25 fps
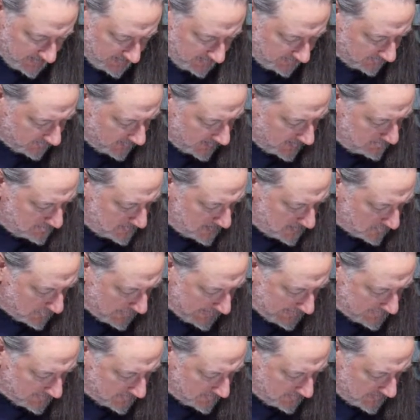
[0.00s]
alignment
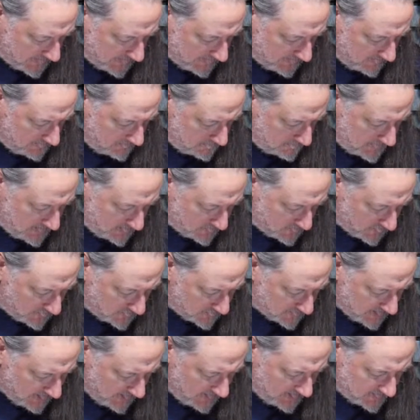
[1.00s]
rather than
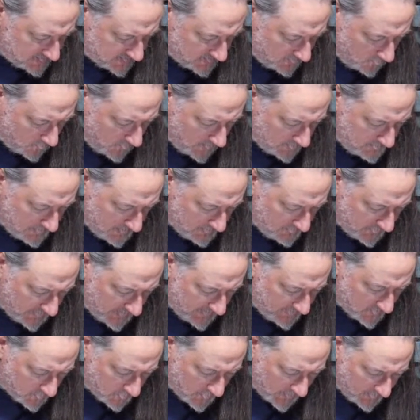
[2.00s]
mythos, so one may
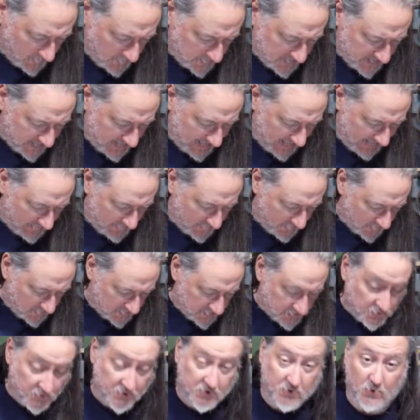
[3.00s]
find the requisite
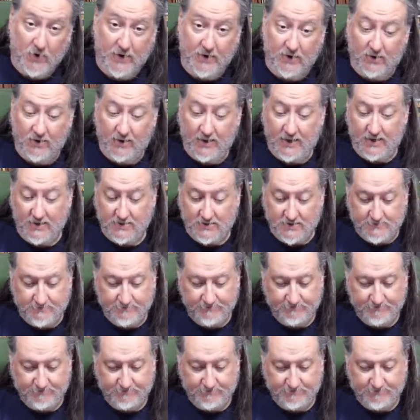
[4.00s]
ethos with greater ease.